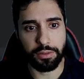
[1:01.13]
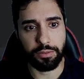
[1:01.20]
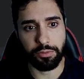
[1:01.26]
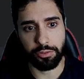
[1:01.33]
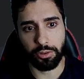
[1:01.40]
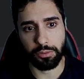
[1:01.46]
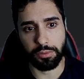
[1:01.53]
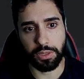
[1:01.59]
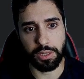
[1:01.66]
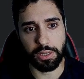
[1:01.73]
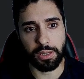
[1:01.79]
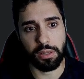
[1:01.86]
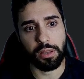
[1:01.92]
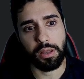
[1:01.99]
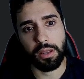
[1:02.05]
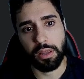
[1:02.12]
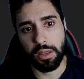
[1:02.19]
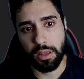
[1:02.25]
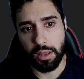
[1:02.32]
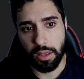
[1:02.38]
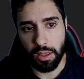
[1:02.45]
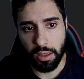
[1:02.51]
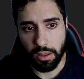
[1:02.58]
from the
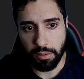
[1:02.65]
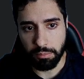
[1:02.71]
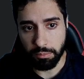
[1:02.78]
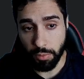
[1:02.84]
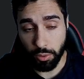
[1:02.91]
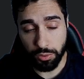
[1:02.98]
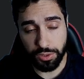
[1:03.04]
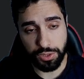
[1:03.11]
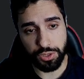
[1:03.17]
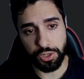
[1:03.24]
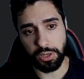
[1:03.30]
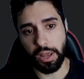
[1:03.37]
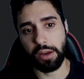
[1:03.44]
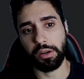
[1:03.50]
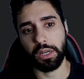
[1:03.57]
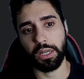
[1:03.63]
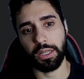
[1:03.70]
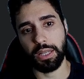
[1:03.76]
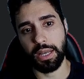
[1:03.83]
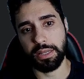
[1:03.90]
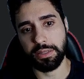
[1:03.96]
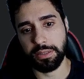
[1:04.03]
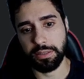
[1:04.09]
most generic
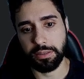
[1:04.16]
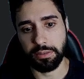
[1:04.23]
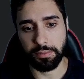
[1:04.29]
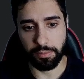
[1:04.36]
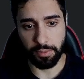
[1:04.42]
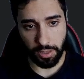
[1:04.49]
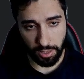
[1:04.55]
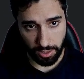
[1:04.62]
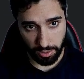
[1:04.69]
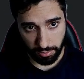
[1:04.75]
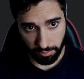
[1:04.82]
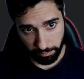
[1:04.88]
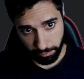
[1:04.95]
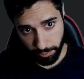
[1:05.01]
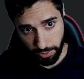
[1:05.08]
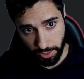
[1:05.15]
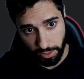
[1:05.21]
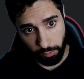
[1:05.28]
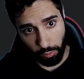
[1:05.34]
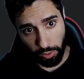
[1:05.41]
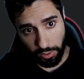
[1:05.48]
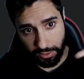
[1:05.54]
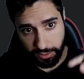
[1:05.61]
class. But
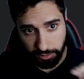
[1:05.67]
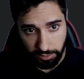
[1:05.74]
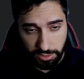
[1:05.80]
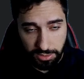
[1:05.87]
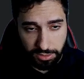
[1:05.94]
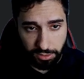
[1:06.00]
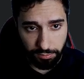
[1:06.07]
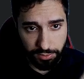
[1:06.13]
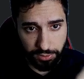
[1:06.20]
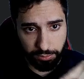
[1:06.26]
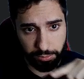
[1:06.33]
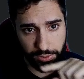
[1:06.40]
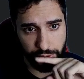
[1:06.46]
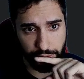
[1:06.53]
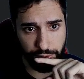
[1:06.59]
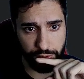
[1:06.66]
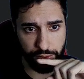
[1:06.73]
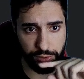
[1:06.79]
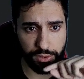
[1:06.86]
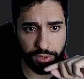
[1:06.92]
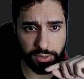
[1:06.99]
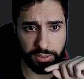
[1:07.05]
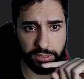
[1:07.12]
what the Liskov
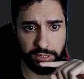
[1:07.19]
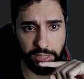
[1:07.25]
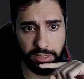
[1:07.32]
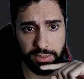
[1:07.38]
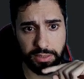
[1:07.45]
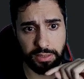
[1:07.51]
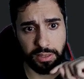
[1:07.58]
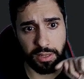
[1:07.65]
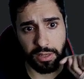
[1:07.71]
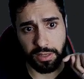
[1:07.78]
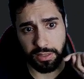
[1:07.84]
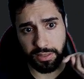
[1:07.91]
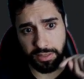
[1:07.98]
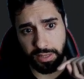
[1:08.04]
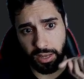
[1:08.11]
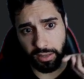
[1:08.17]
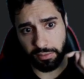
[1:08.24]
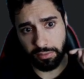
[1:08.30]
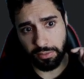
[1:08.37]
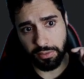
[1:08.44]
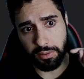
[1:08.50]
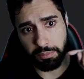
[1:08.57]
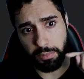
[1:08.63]
substitution says is that
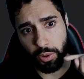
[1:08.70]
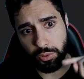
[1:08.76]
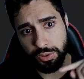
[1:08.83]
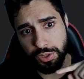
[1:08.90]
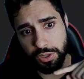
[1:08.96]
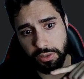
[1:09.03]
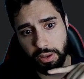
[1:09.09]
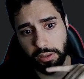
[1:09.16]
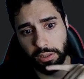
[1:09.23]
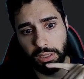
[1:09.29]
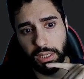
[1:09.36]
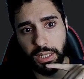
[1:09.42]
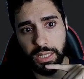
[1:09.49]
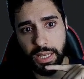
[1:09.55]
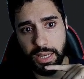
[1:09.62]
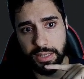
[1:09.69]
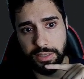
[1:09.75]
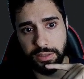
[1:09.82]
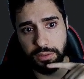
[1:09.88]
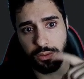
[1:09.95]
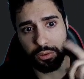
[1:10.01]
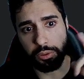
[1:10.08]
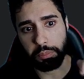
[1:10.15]
the most generic class
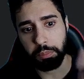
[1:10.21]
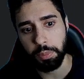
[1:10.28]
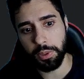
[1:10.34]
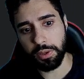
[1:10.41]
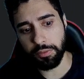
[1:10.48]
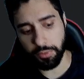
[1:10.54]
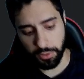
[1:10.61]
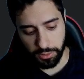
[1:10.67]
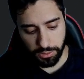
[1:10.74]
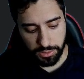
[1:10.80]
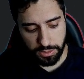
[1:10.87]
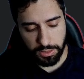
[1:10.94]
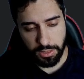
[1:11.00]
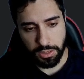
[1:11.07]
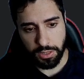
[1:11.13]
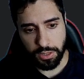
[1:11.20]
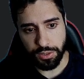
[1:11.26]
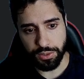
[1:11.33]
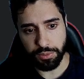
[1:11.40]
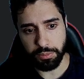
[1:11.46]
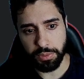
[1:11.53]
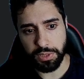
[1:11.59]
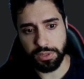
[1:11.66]
could perfectly
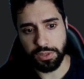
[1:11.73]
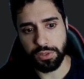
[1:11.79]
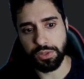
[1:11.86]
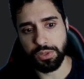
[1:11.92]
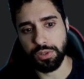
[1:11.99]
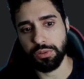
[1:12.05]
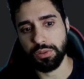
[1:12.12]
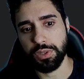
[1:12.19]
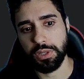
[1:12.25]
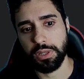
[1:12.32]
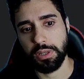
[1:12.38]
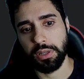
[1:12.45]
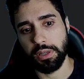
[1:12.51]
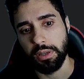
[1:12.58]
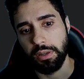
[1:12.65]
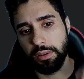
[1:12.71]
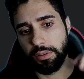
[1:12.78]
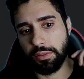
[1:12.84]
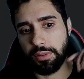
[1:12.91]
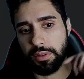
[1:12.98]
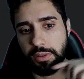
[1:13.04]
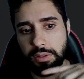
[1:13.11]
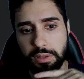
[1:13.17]
substitute
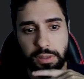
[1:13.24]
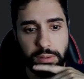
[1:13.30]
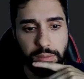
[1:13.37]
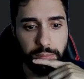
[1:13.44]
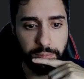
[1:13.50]
the